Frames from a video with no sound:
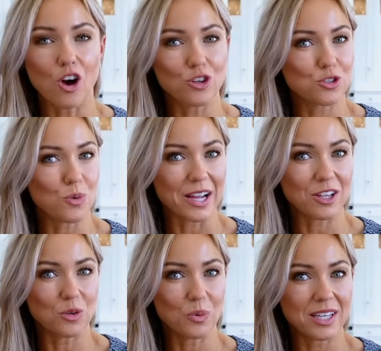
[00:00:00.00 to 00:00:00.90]
also
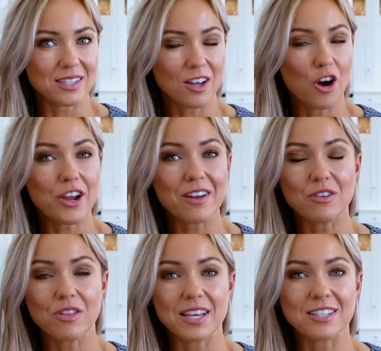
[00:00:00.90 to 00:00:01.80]
ankle weights. However,
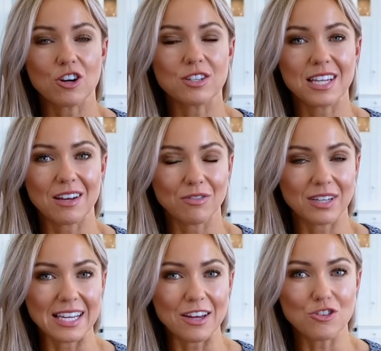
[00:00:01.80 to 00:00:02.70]
these are
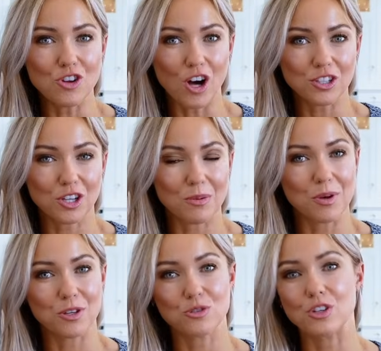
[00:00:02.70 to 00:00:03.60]
definitely not
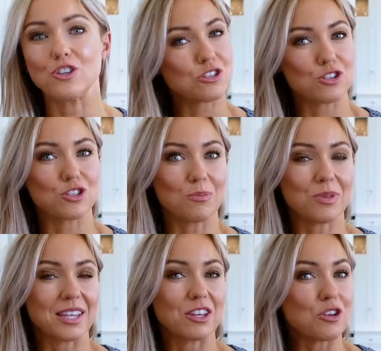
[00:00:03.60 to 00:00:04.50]
compulsory. It's just
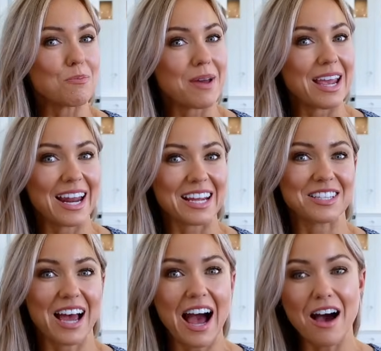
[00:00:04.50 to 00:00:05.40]
something that you may like
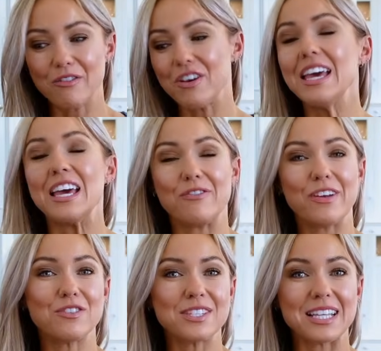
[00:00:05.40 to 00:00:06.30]
to have. If you
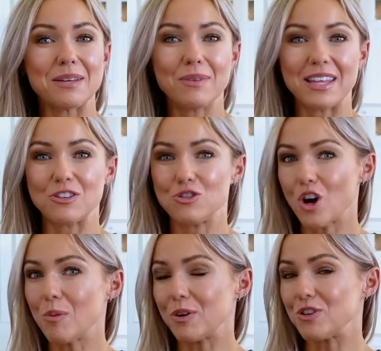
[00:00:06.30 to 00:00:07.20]
ever see them in the
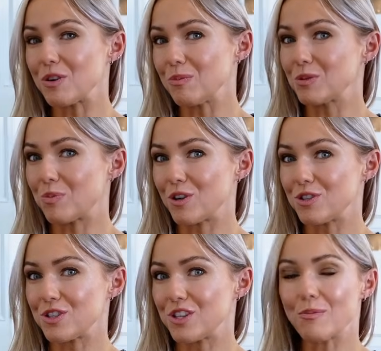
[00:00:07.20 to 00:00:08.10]
shop and you're able to
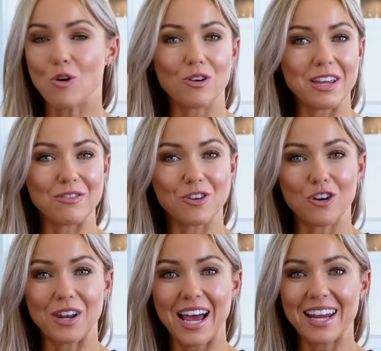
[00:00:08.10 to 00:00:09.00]
purchase them or even
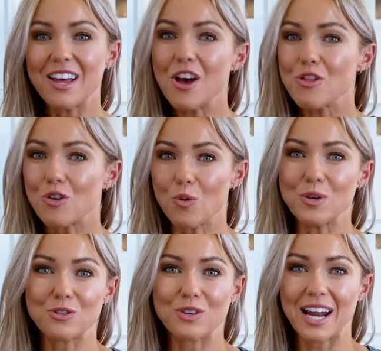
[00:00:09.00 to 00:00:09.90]
online, they're
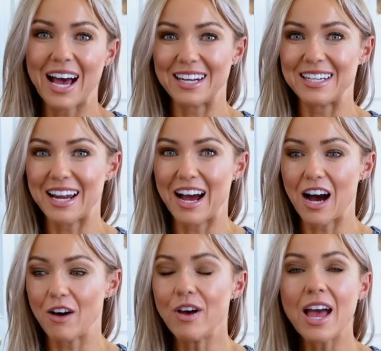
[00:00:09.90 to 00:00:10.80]
always great, handy to
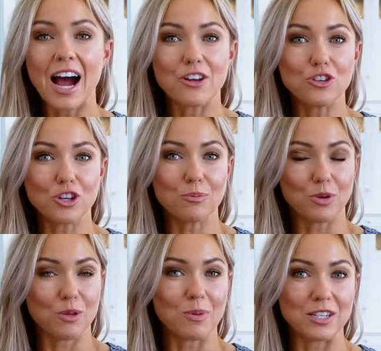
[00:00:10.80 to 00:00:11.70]
have, and you can
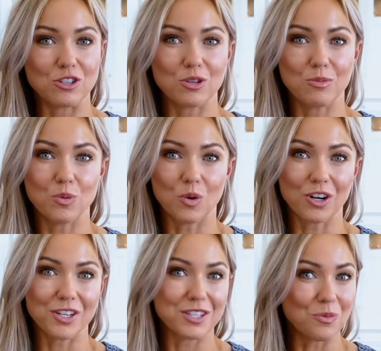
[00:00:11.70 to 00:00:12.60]
put them into some of the
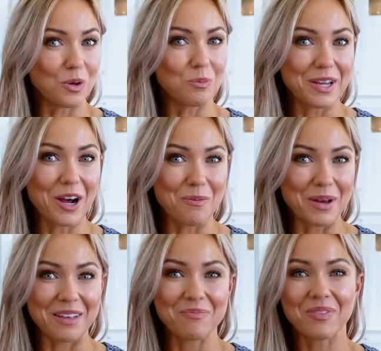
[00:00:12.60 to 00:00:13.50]
workouts that will be
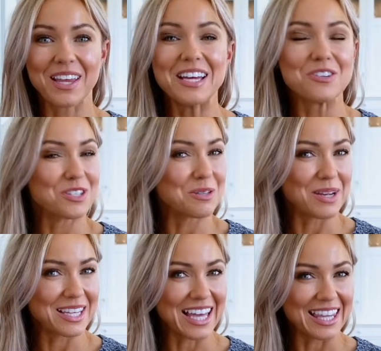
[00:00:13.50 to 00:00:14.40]
coming, just to
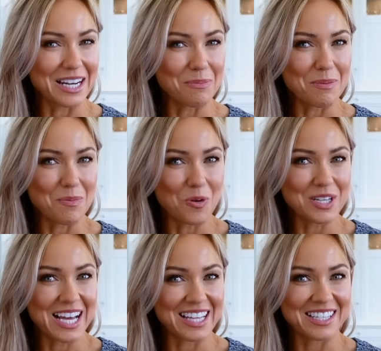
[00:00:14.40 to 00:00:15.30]
make it that little bit more
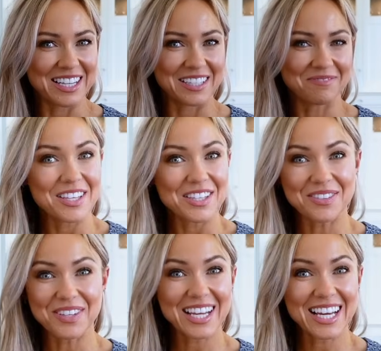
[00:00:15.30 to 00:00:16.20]
challenging. So
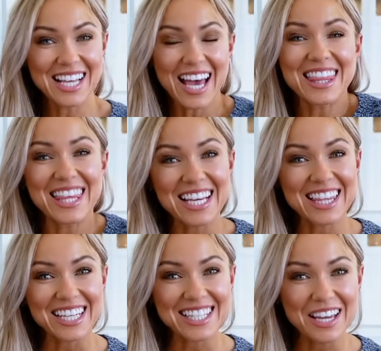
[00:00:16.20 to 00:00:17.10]
you guys, I think
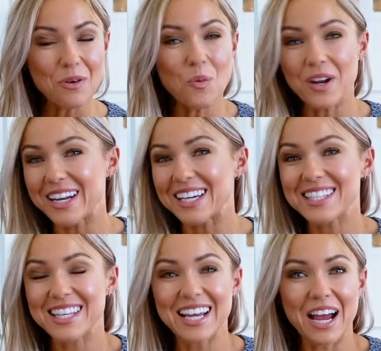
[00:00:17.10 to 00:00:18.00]
that's it. One last
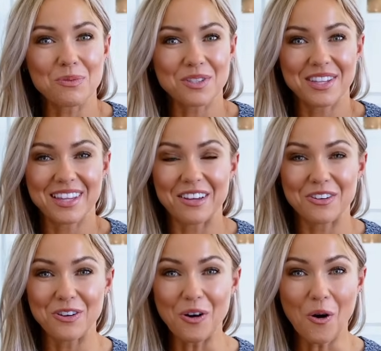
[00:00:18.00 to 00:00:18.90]
thing, I want to thank
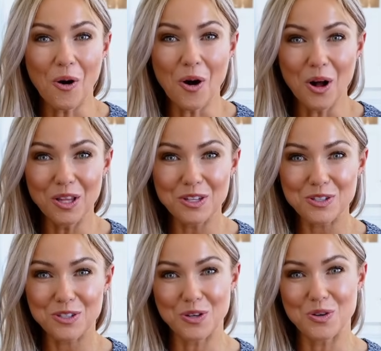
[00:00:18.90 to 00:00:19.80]
you all
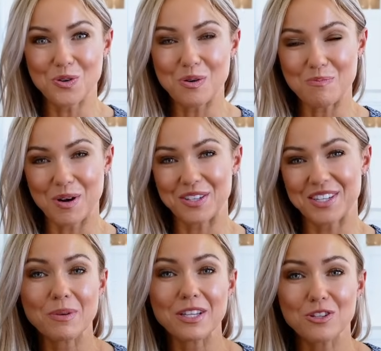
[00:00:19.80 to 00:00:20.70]
so much.
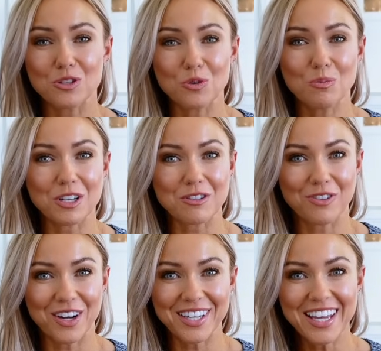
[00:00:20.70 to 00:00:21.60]
It's been so much
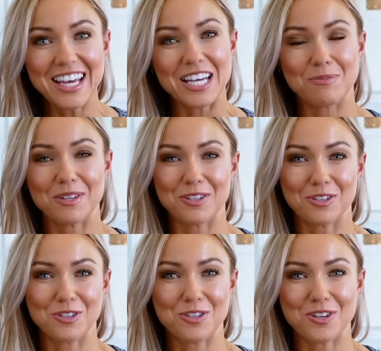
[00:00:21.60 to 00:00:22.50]
fun. It's been
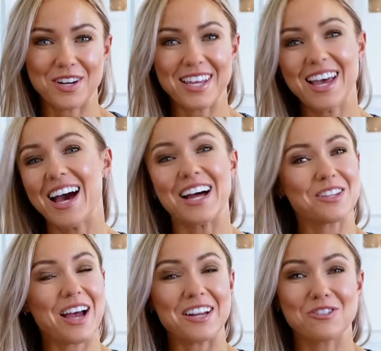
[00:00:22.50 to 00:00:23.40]
such a journey and
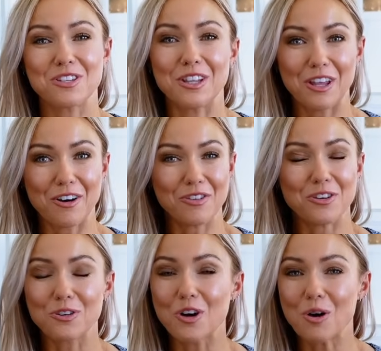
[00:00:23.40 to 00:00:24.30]
I just love
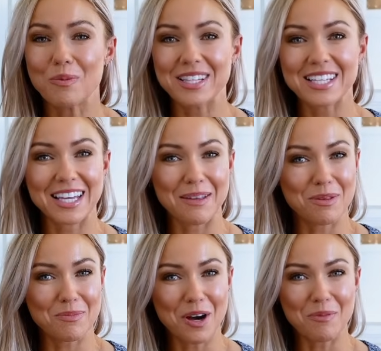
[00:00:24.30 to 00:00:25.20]
your comments. Keep
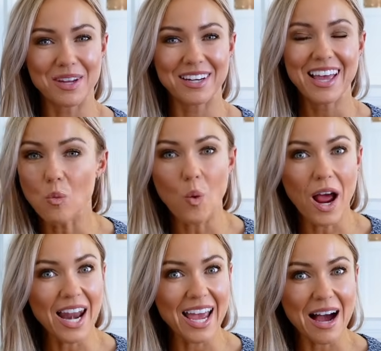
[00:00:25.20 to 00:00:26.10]
them coming.
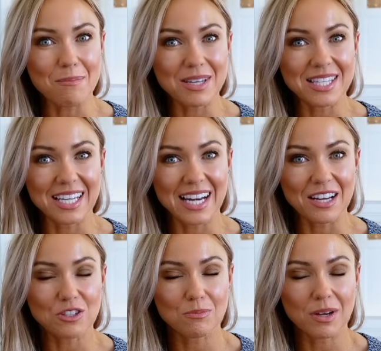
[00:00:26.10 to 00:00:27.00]
While I am missing an
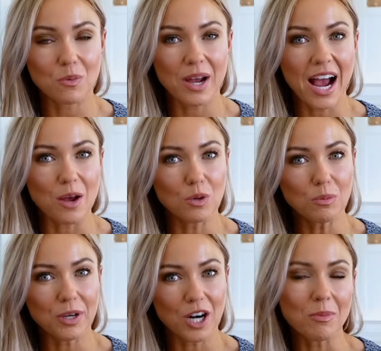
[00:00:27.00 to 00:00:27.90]
action, by the way, I will
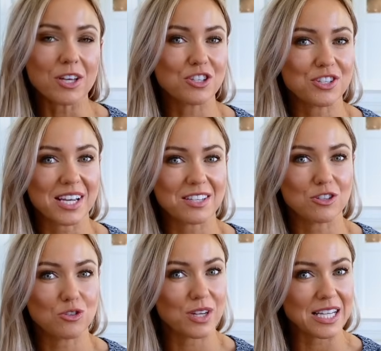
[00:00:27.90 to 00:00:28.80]
put up a suggested
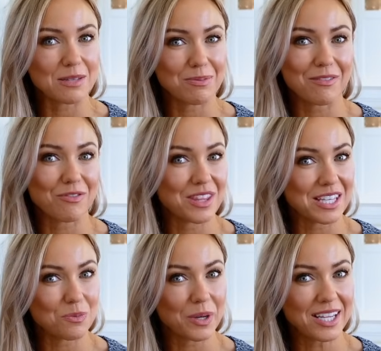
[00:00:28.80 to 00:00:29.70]
training split for
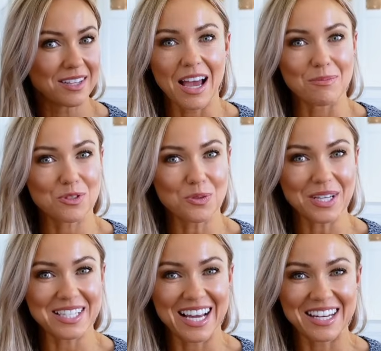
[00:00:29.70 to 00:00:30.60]
this week. I'm so
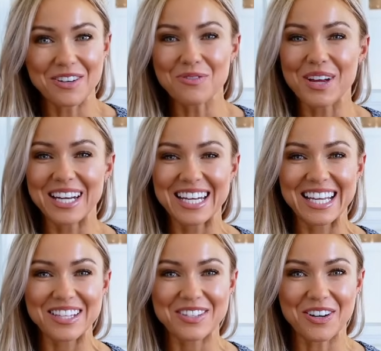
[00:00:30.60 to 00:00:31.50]
excited, ready to
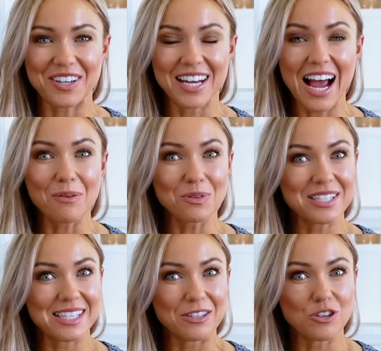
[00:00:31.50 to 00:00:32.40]
get started. I will
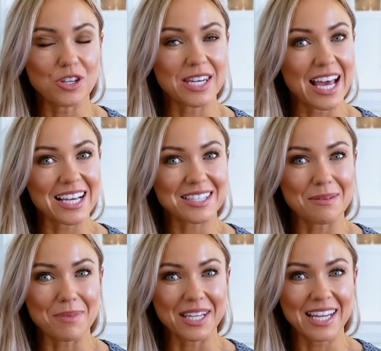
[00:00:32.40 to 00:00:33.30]
see you next
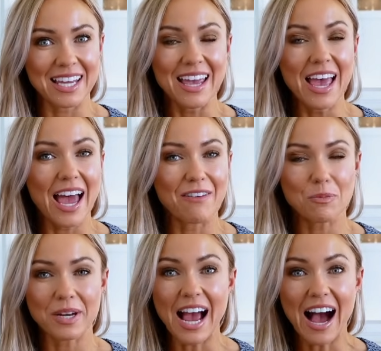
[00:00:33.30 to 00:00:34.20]
Monday.
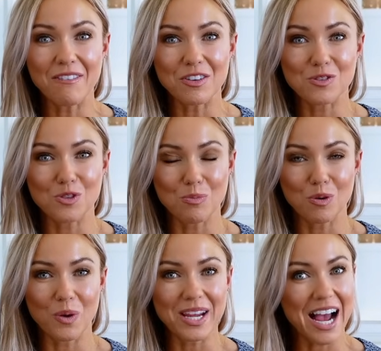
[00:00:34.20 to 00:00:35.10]
Everybody have a super
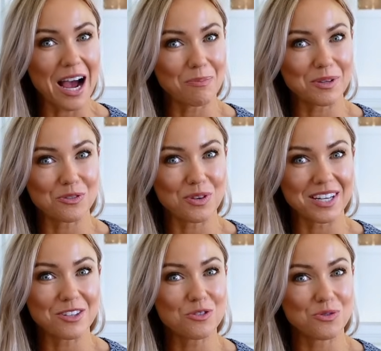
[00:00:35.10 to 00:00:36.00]
week. Happy
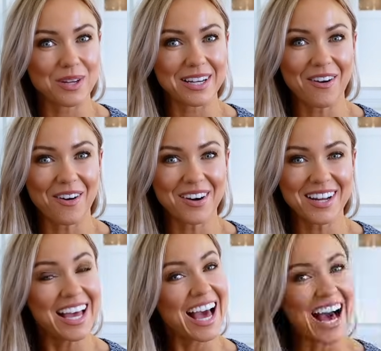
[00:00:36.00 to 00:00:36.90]
training, train hard,
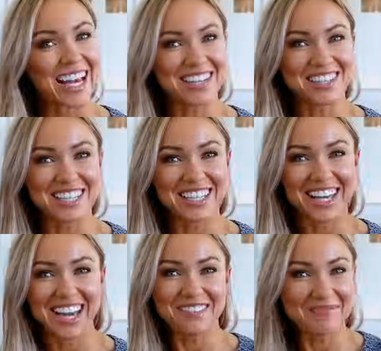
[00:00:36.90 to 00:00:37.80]
and I'll see you
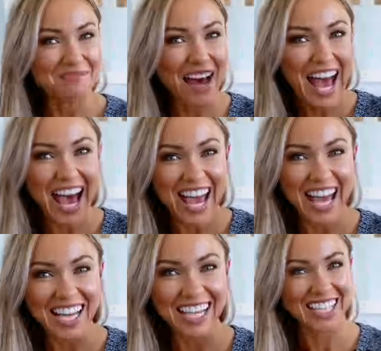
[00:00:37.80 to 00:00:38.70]
then. Bye.